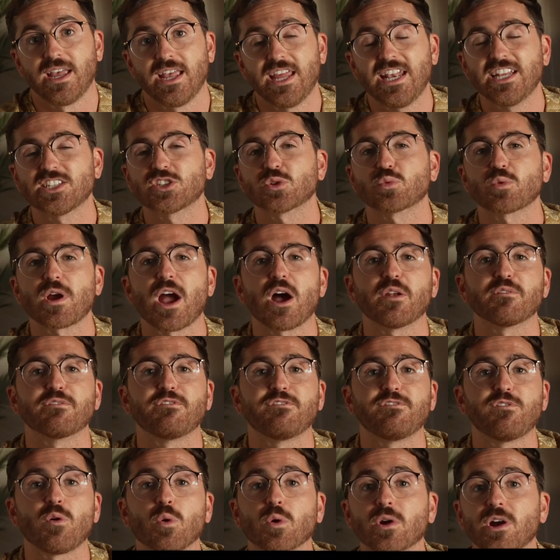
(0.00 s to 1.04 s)
it is around
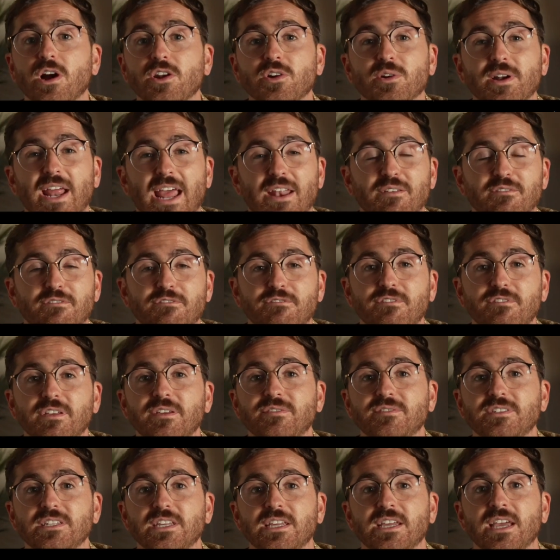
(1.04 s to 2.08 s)

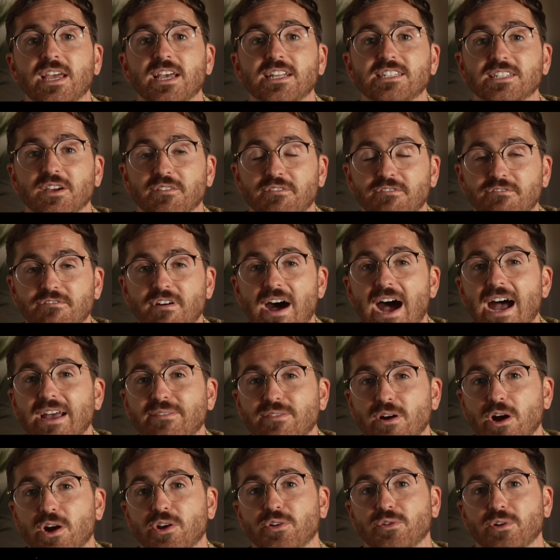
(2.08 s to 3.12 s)
$450 to
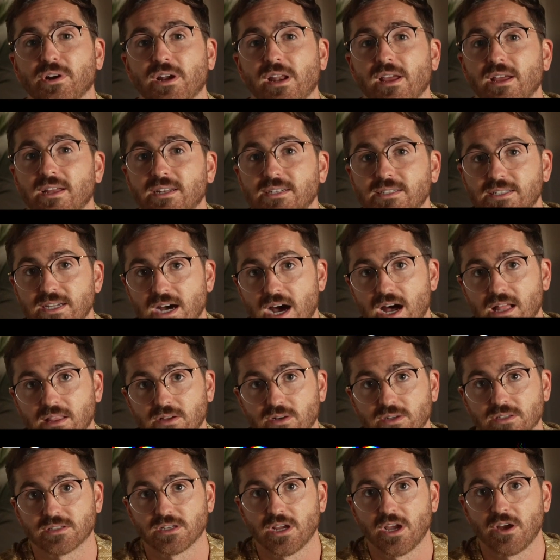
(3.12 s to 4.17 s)

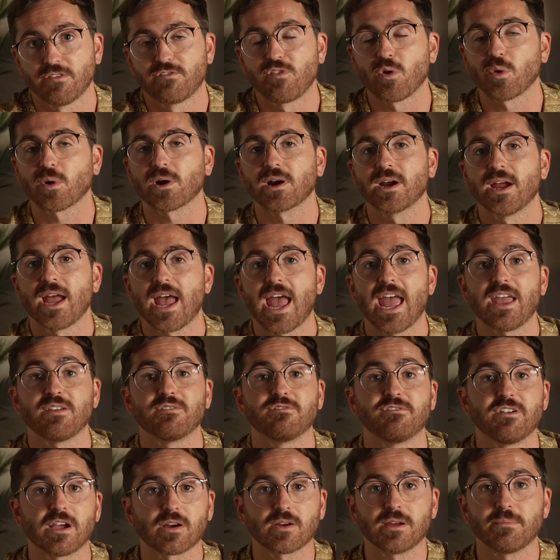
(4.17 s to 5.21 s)
$500 for a
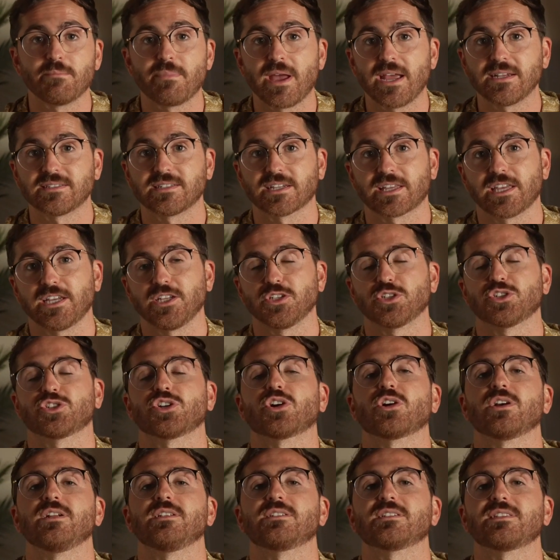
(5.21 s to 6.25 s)
very basic
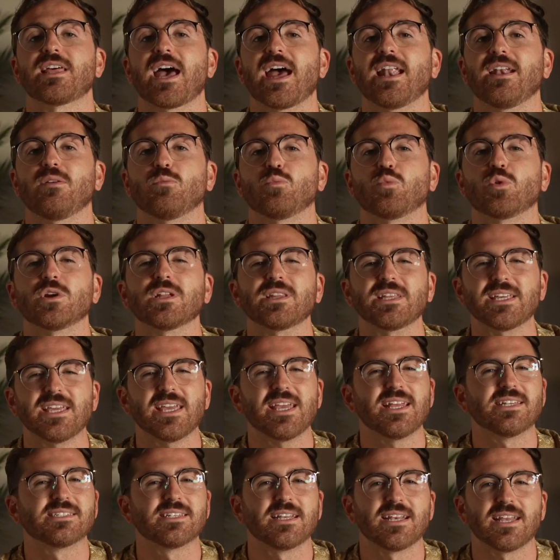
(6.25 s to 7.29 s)
insurance that really
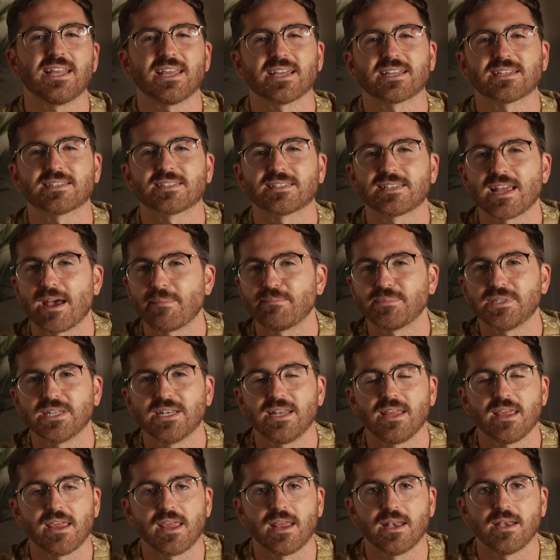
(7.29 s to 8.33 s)
isn't accepted
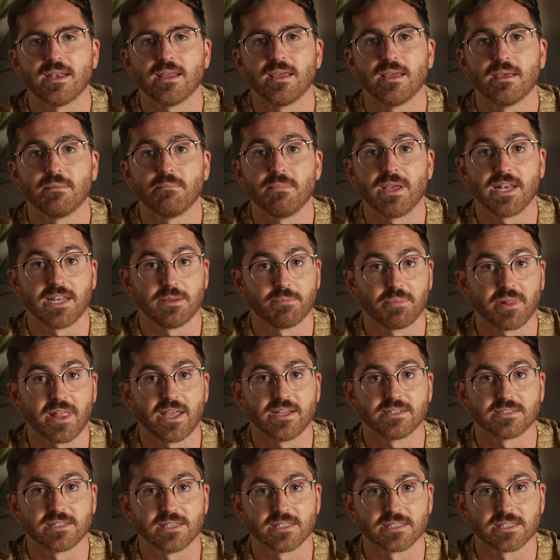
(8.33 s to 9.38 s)
in many
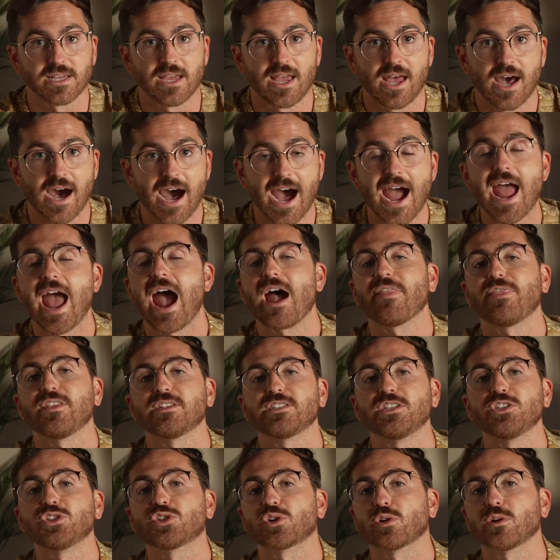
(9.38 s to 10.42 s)
places. I had
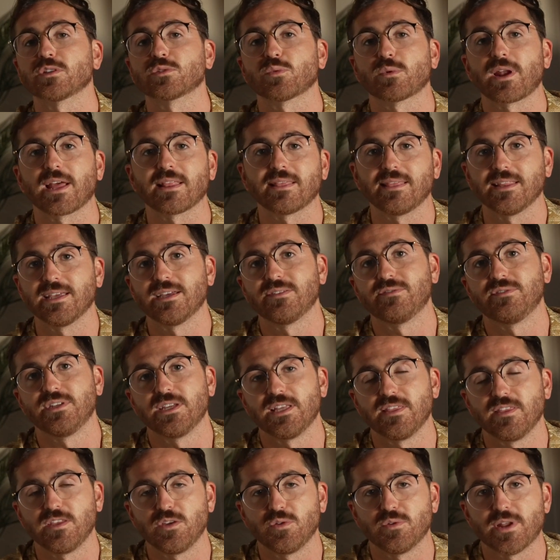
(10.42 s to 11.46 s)
this insurance when I lived
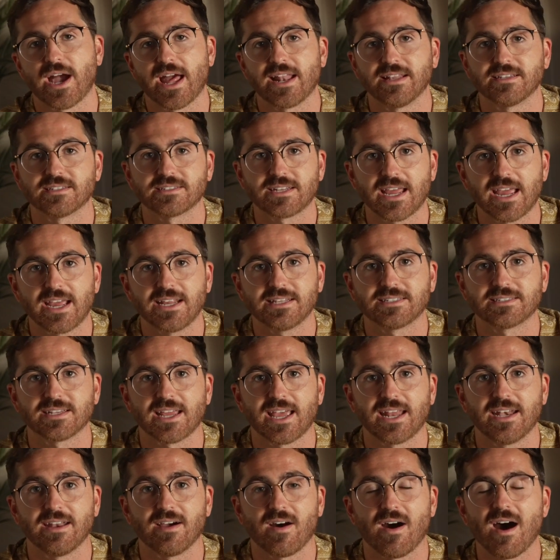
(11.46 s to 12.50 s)
in the United States,
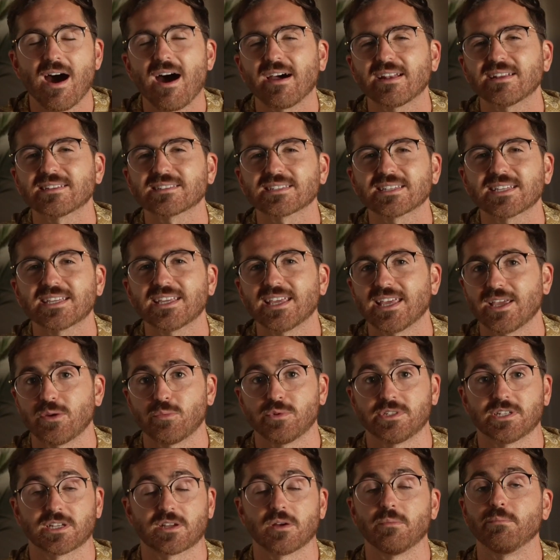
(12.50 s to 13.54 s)
and honestly, it
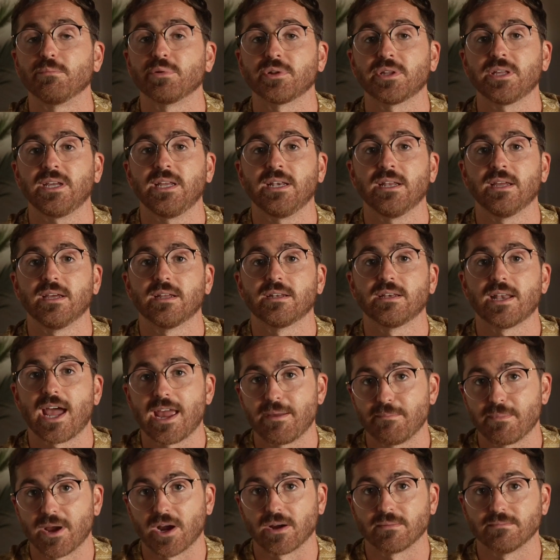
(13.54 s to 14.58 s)
was a complete
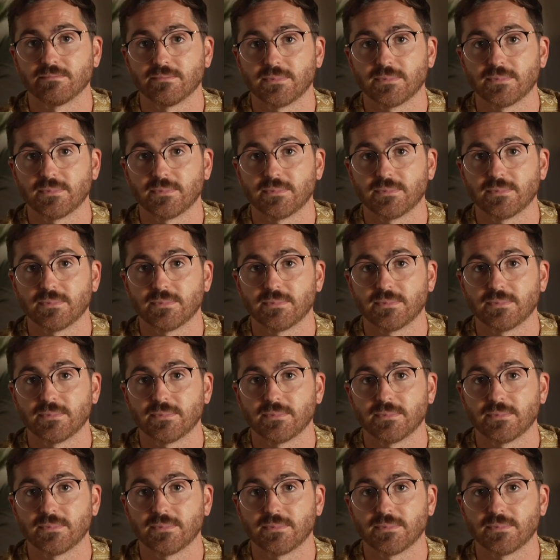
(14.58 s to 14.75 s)
nightmare.